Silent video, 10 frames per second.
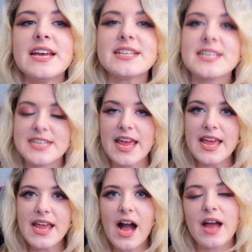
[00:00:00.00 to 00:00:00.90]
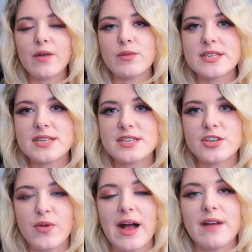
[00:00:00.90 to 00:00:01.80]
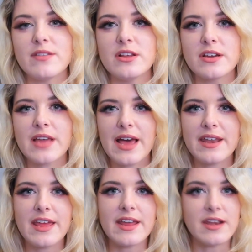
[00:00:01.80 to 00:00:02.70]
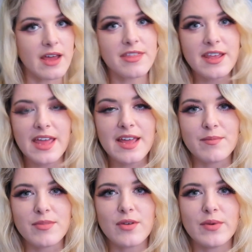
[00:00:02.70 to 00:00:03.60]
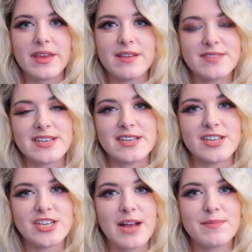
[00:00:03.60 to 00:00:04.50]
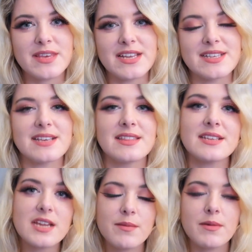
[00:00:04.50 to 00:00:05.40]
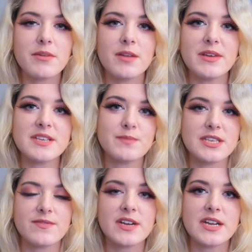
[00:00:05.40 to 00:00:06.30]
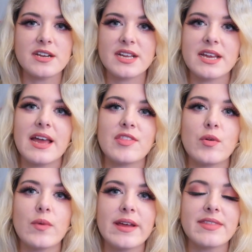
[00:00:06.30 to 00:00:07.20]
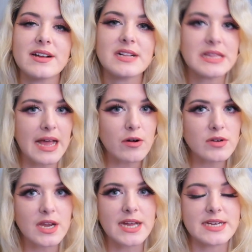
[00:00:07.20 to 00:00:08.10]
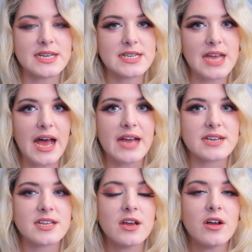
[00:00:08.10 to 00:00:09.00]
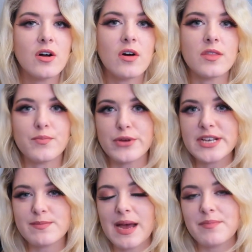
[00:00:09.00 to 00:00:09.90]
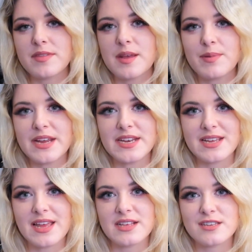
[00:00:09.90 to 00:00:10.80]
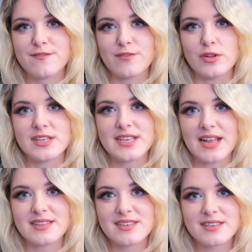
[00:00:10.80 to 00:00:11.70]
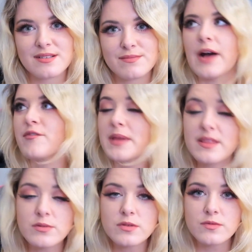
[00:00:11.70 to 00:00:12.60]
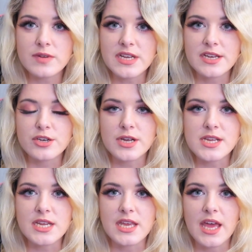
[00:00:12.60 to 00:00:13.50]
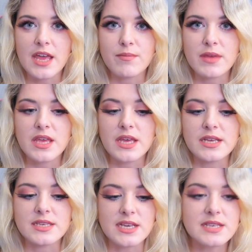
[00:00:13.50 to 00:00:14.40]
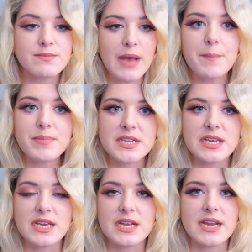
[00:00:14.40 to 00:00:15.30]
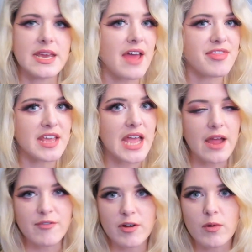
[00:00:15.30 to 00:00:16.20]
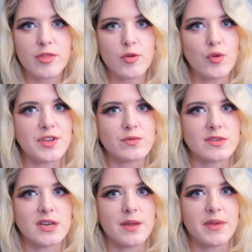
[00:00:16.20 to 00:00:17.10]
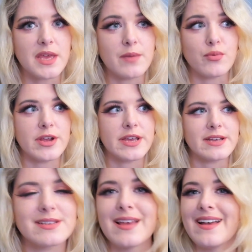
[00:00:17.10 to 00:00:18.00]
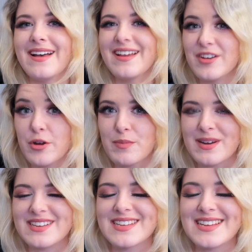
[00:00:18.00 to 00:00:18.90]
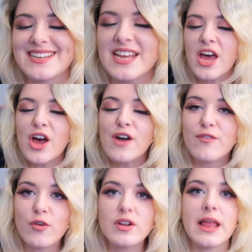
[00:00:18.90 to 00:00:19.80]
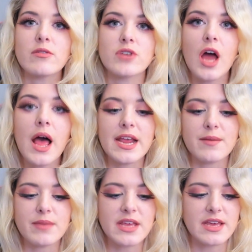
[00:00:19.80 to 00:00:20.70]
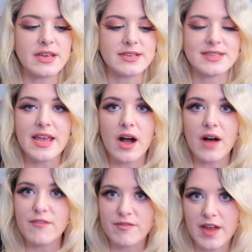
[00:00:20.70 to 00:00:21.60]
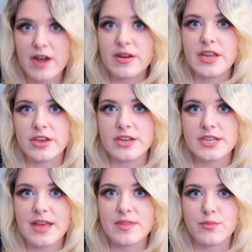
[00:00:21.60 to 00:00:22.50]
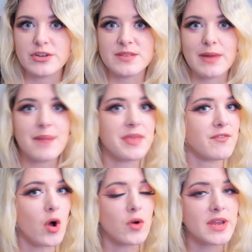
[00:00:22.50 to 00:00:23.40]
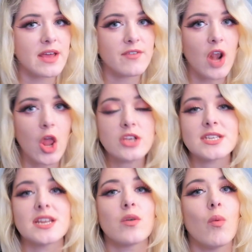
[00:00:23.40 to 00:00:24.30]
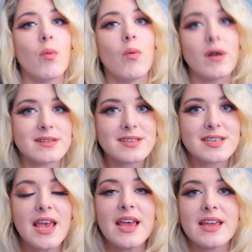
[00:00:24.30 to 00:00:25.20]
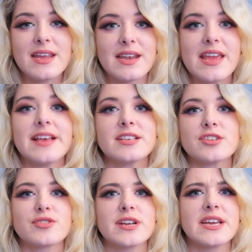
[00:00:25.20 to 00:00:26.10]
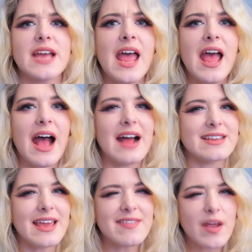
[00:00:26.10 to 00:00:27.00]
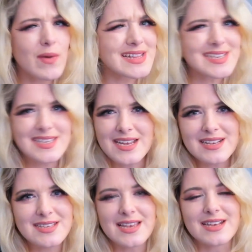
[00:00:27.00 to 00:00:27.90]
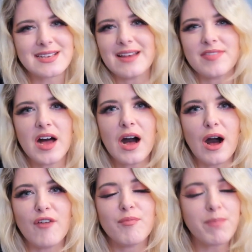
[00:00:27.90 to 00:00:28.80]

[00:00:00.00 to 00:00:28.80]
Today I wanted to have a look at another game that we have seen in Champions, and this time I'm going to be specifically looking at the way that Cloud9 attacked on the Breeze map that they played against Full Sense. Now for me this was a really interesting game because this map particularly, I think everyone thought this was going to be a breeze, no pun intended, for Cloud9 because they are very good at the Breeze map. They've only ever lost it once in history, and yet they went 6-6 at the half.